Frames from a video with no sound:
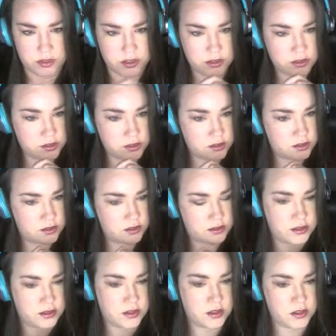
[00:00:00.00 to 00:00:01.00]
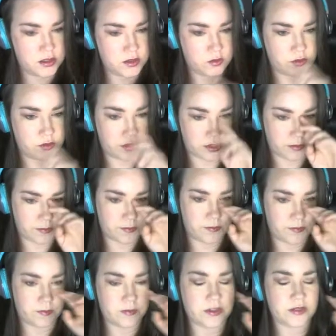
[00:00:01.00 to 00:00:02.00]
monks. When
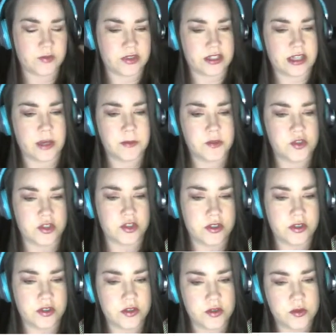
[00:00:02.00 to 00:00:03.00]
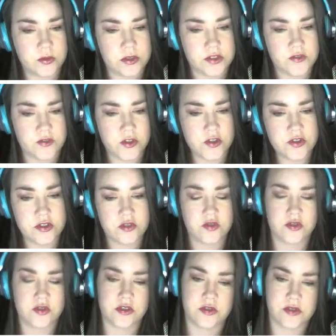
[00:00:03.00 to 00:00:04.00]
the cappuccino was first
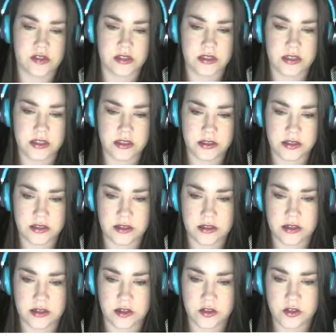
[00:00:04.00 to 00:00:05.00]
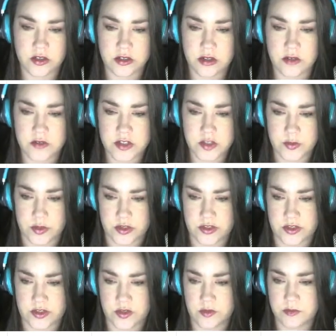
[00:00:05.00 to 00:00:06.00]
introduced in Italy, the color of
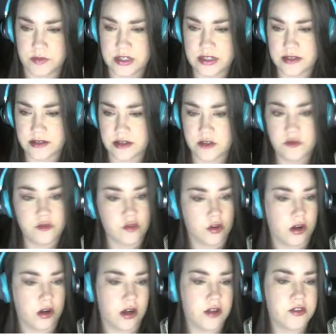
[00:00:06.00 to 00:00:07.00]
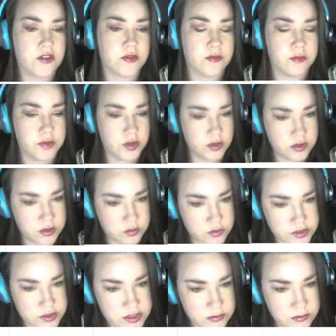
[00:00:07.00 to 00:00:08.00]
espresso mixed and frothed milk
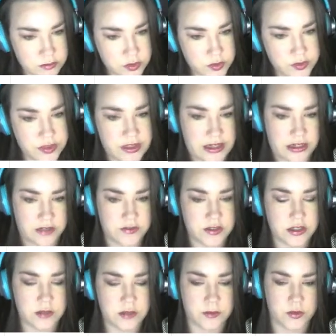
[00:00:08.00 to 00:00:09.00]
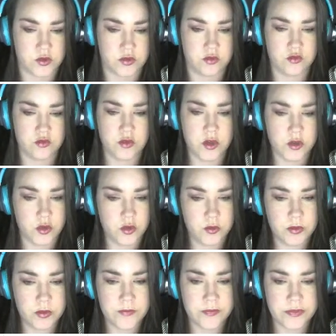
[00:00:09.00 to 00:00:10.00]
resembled that of the Capuchin
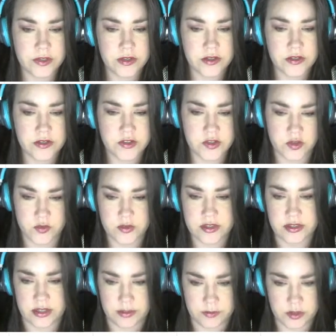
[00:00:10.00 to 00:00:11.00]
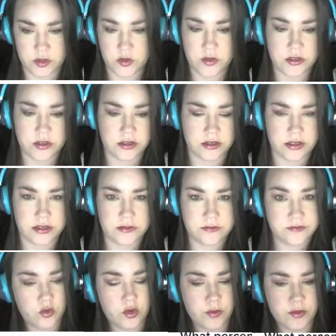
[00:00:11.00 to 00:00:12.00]
robe, so it was named accordingly.
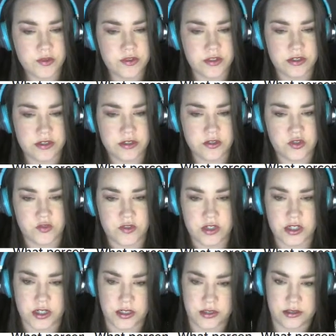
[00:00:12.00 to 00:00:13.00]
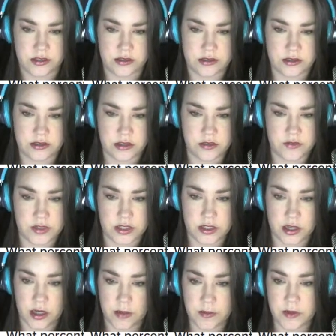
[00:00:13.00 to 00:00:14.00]
What percentage of the contents of a
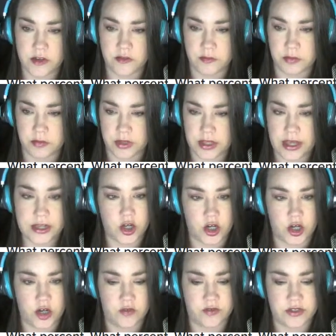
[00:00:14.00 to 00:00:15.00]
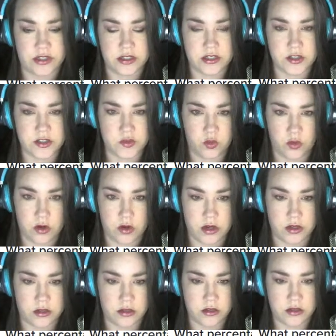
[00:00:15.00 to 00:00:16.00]
cup of black coffee is
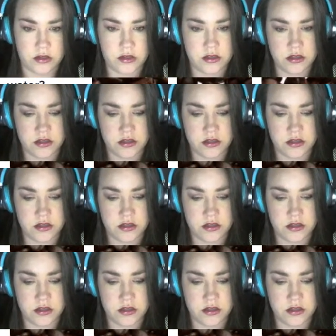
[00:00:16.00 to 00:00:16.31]
water?